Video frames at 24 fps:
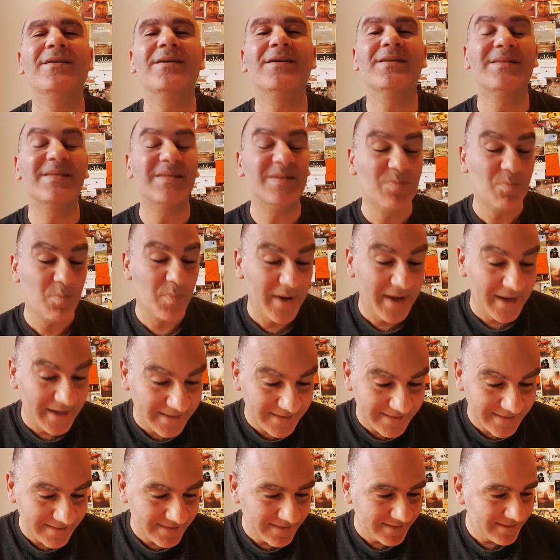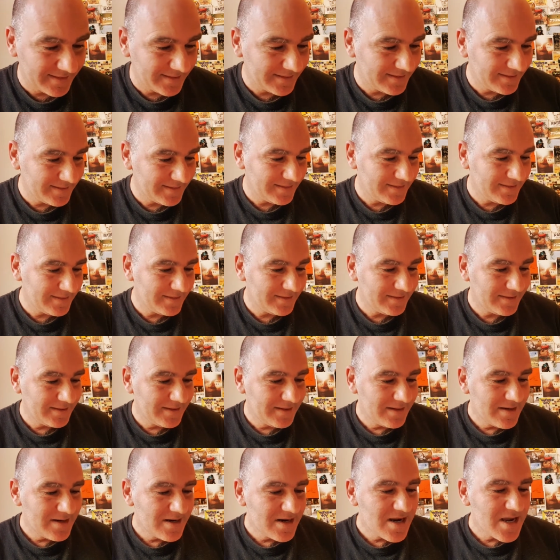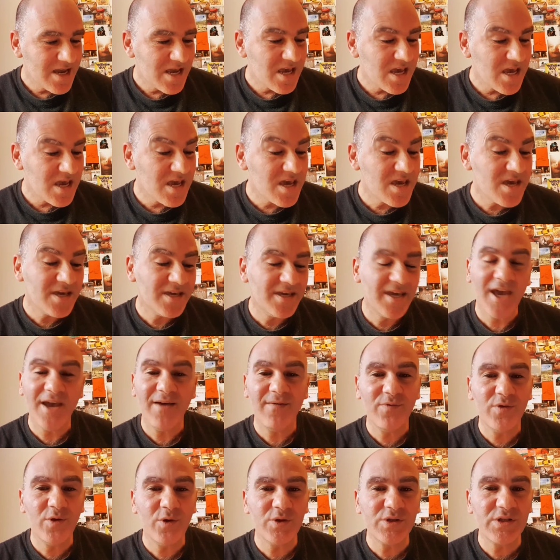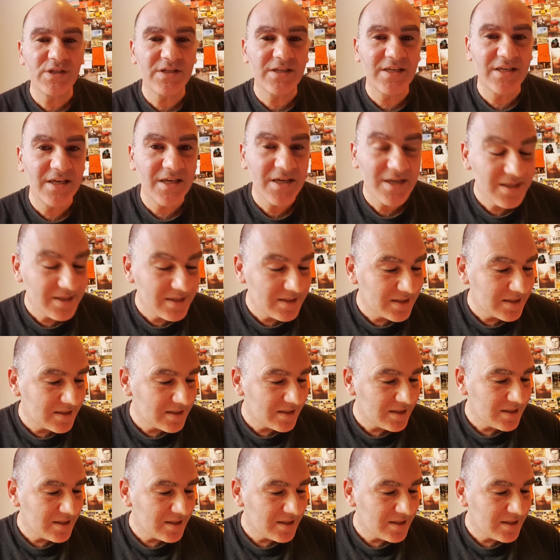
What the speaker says: its best. He gave those kids